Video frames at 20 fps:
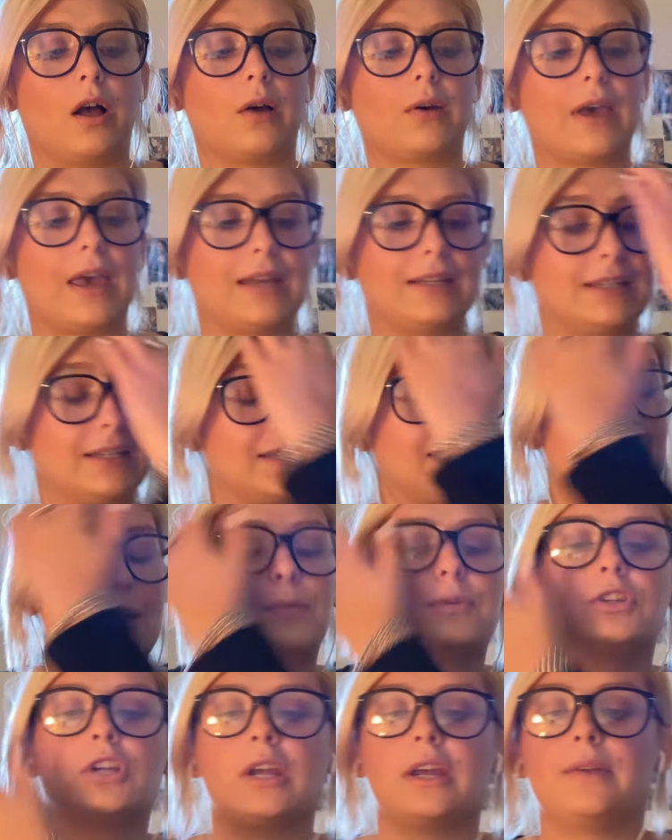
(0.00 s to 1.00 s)
okay,
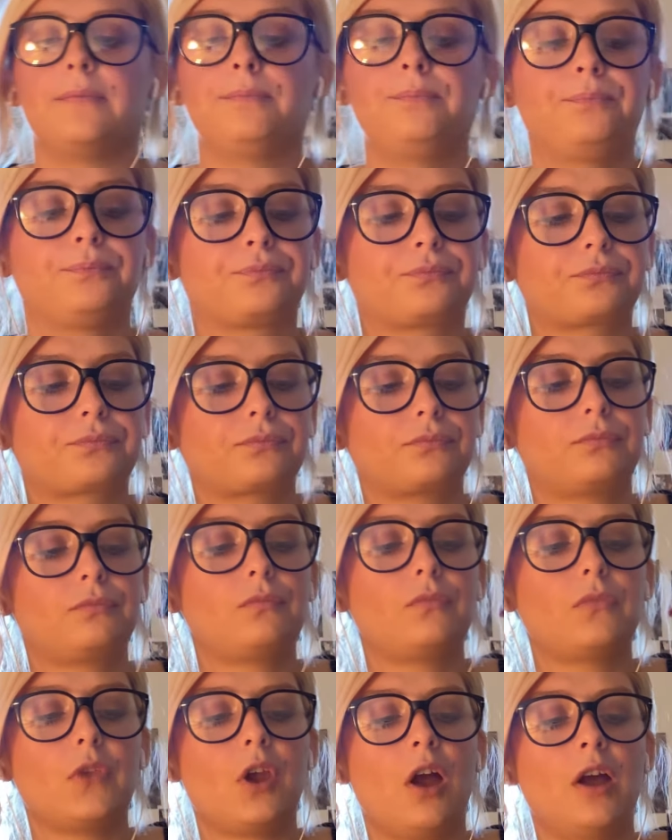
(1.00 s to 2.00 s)
deception.
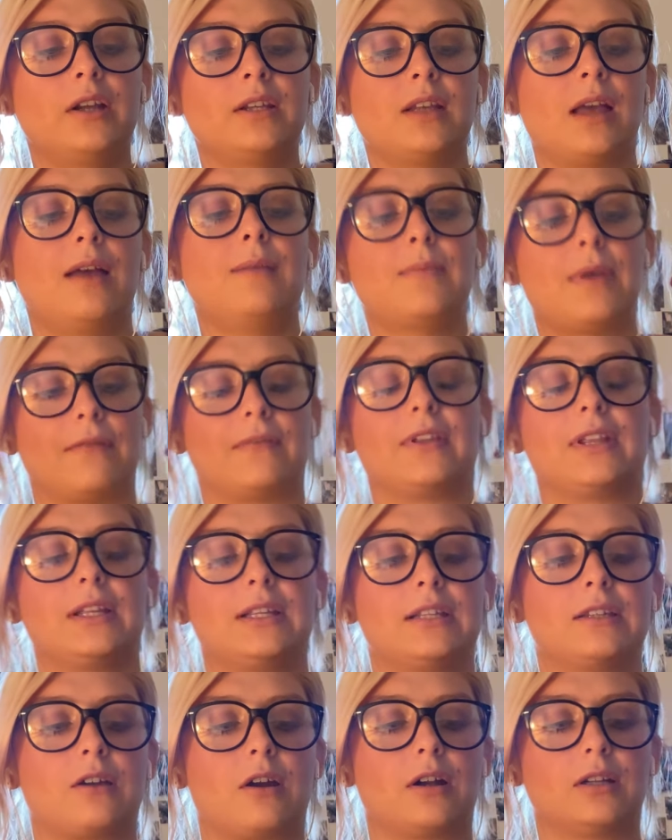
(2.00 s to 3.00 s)
I'm not feeling
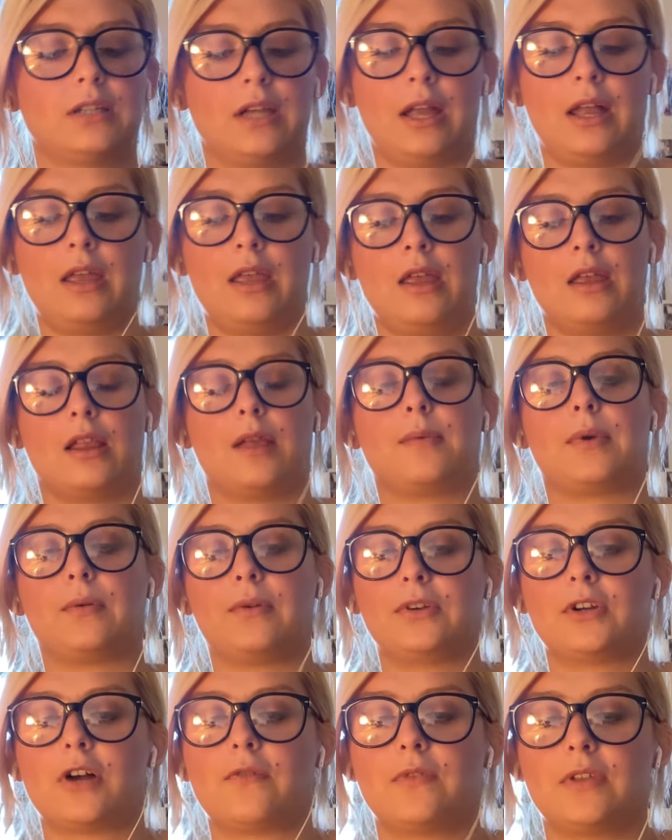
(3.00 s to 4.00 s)
these cards. Let me
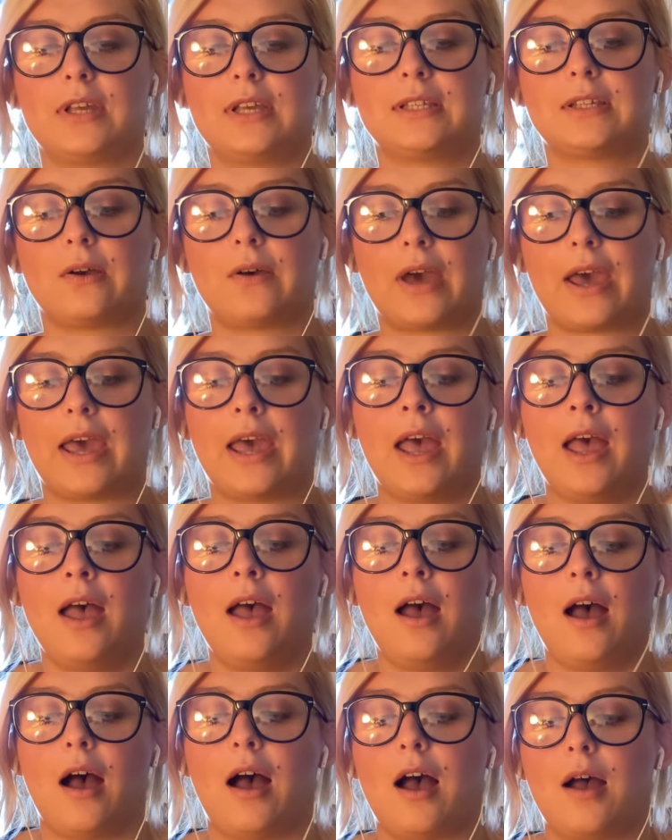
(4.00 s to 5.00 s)
reshuffle these, okay?
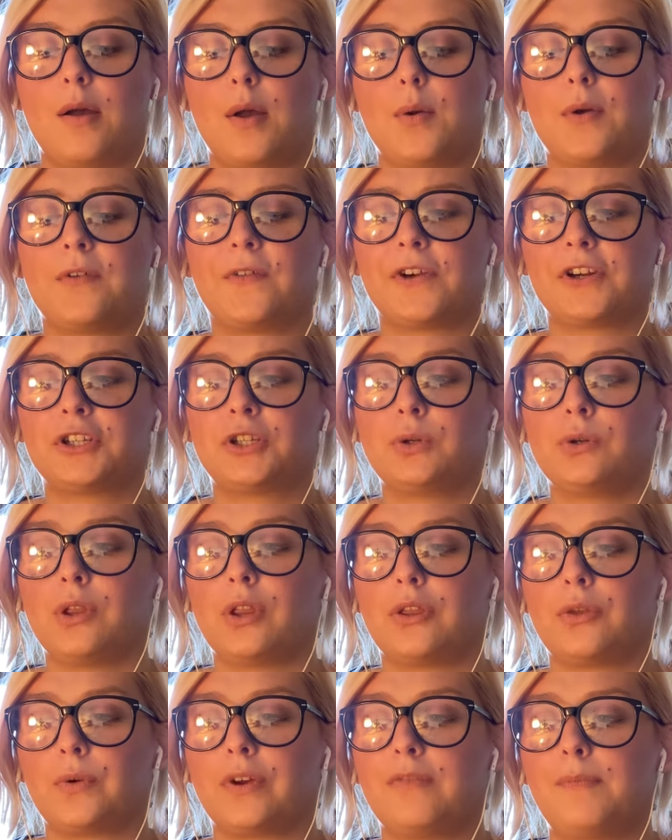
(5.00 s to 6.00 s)
Reverse
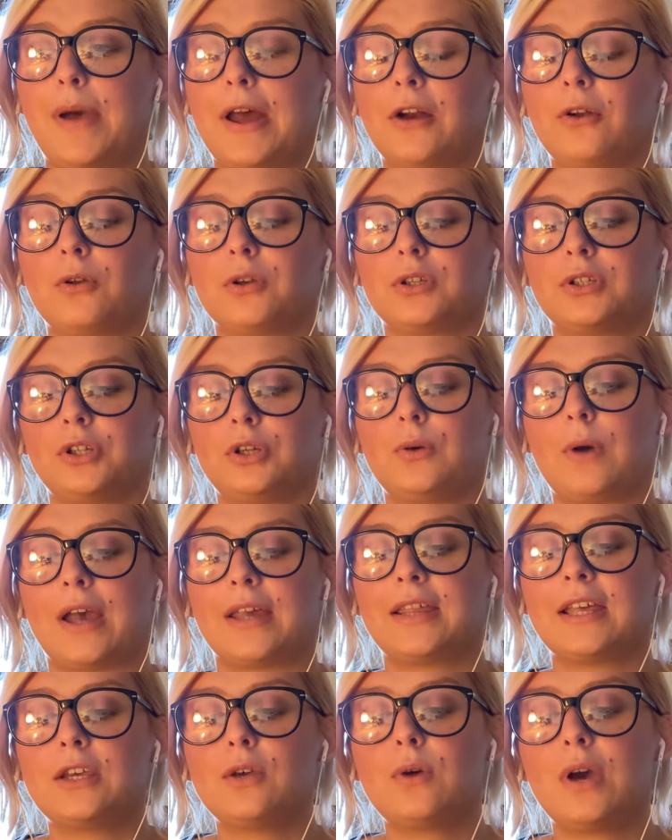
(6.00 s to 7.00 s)
3 of Pentacles, too.
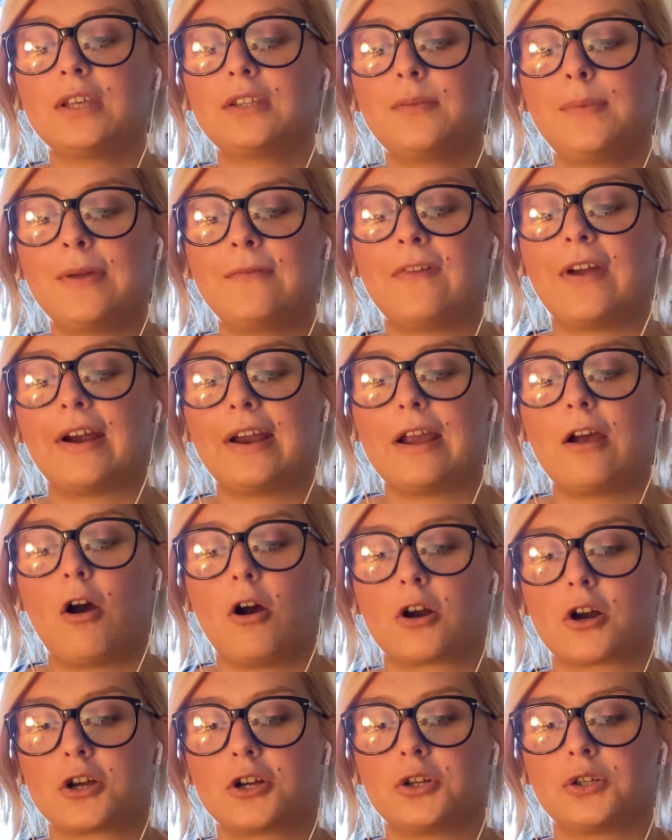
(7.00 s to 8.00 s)
I think you guys have been very
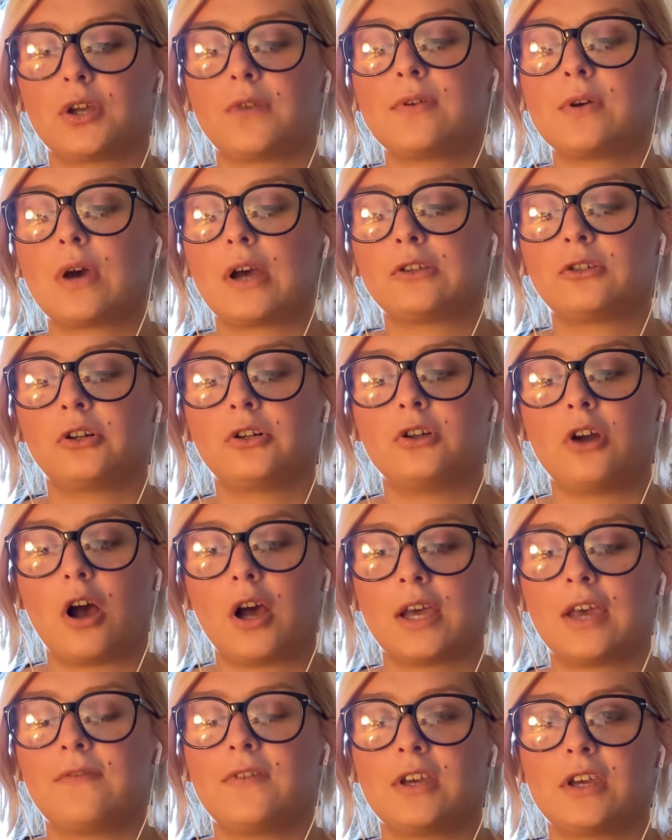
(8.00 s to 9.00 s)
hard on yourself. You guys are
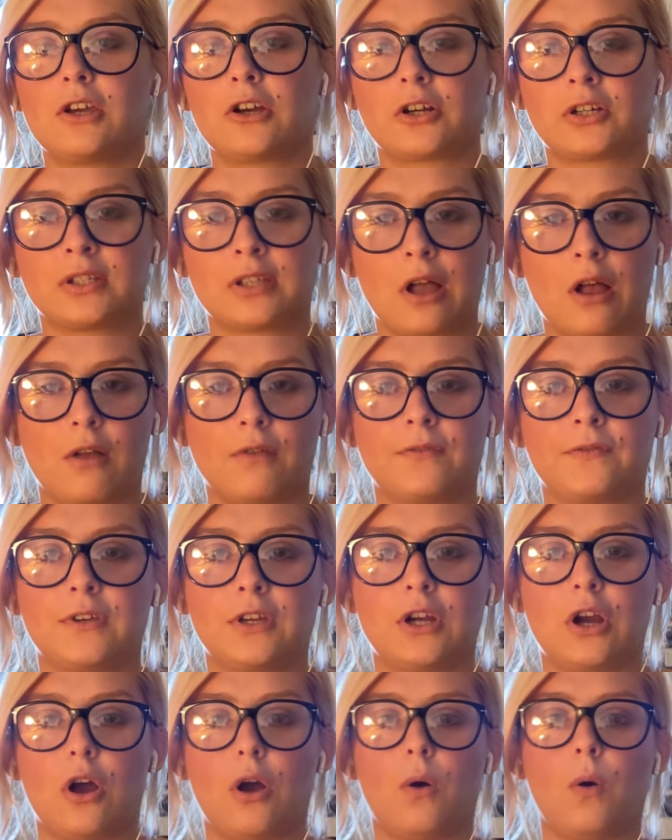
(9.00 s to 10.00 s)
not giving yourself,
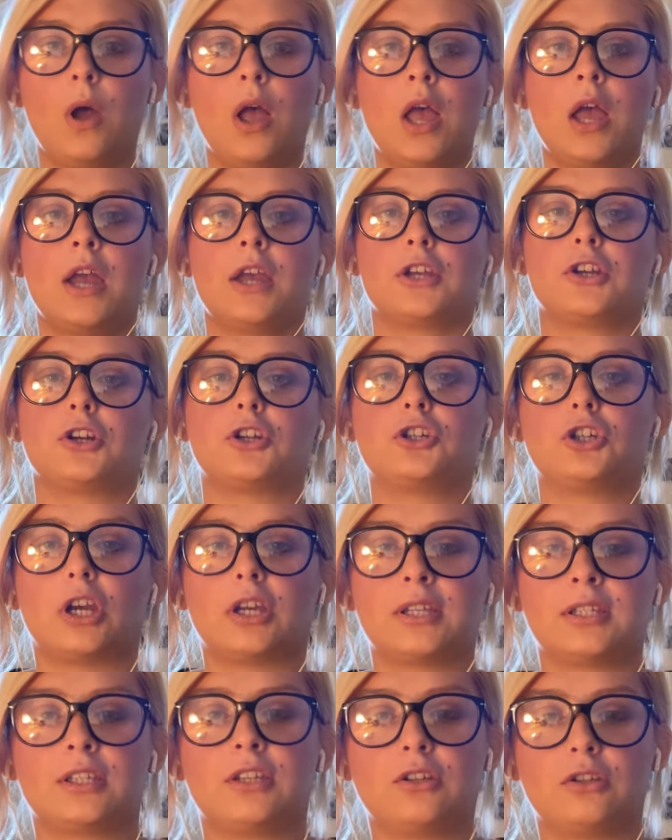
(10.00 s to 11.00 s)
your
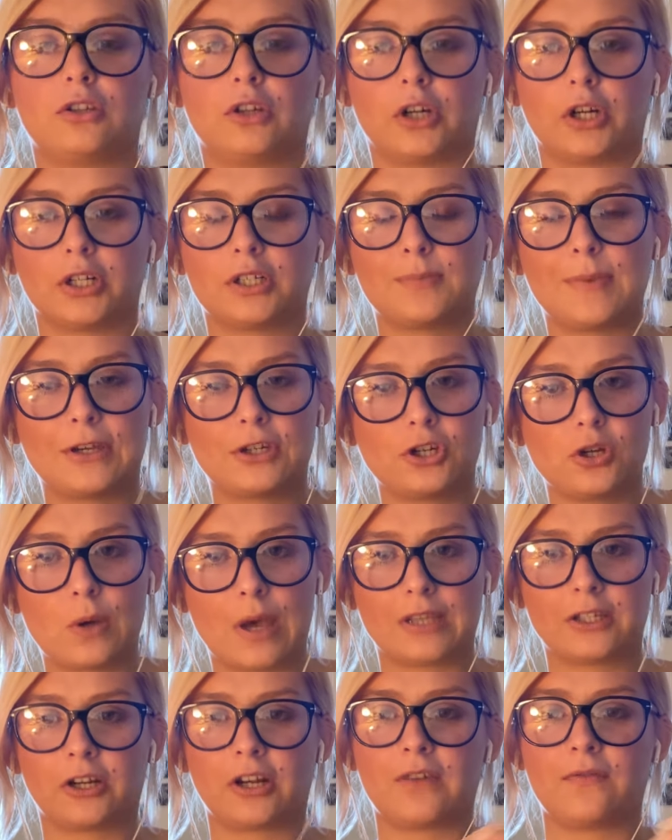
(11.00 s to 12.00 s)
just desserts. Make sure you
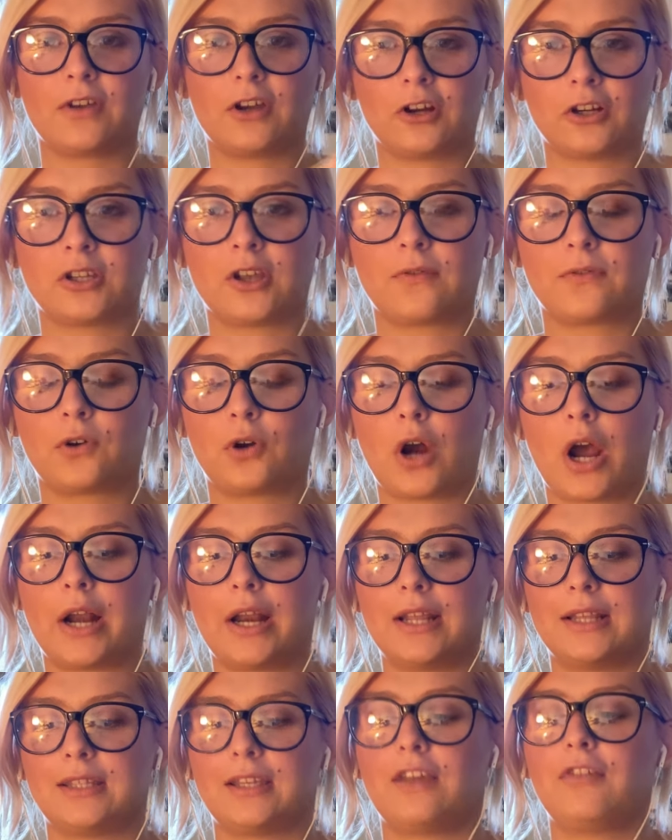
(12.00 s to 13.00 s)
guys are giving yourself
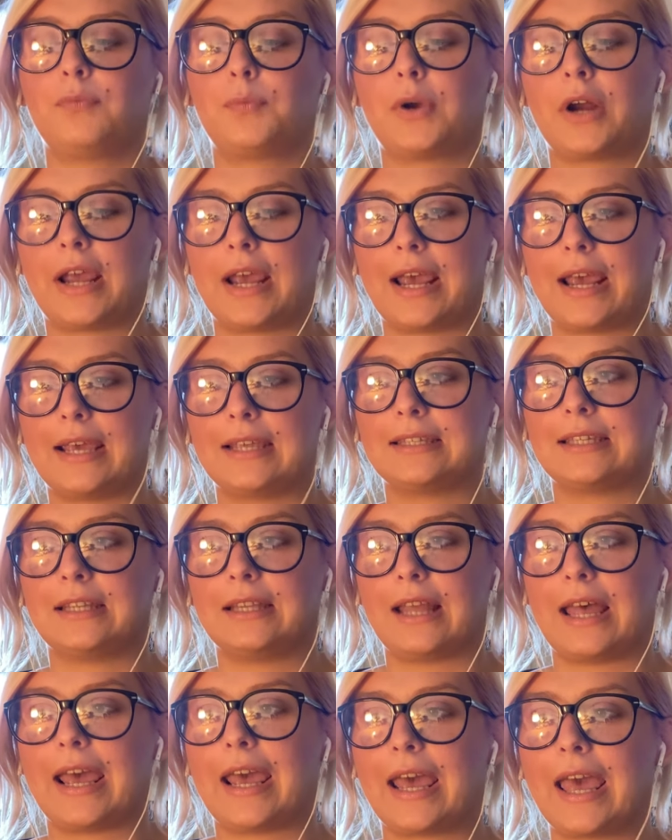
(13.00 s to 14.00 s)
credit and self-praise
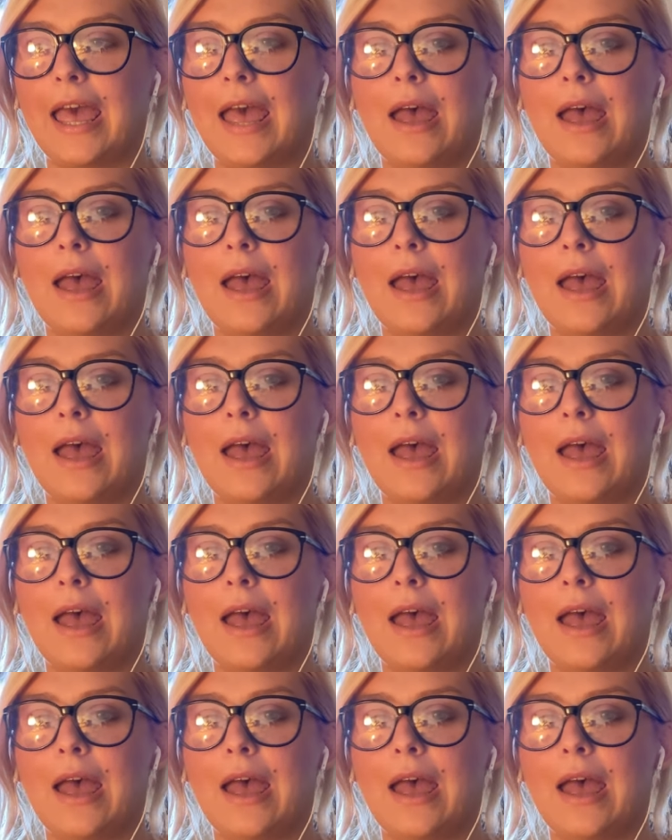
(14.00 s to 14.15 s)
and, like,